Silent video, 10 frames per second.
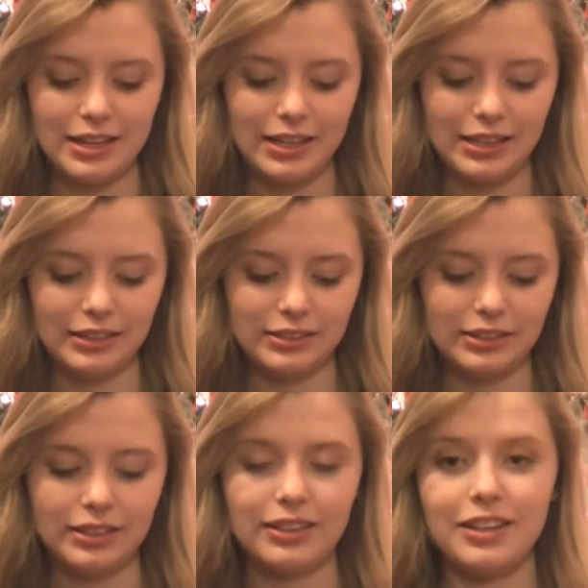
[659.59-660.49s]

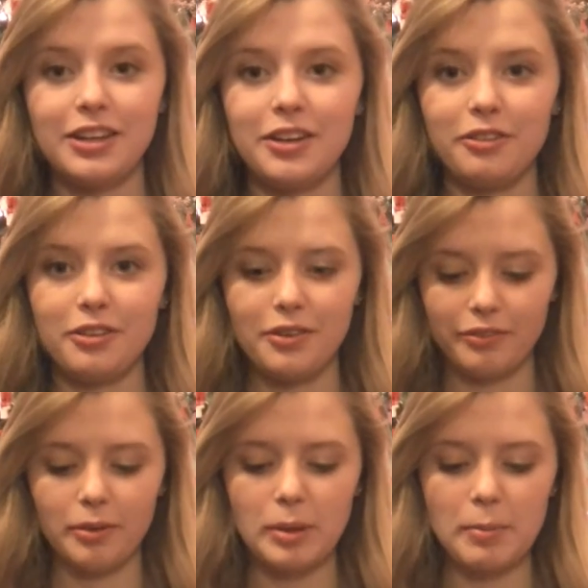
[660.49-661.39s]
is
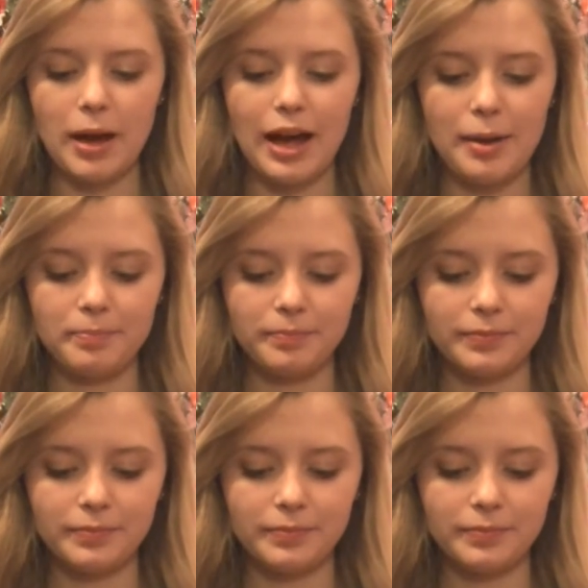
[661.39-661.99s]
from my mom,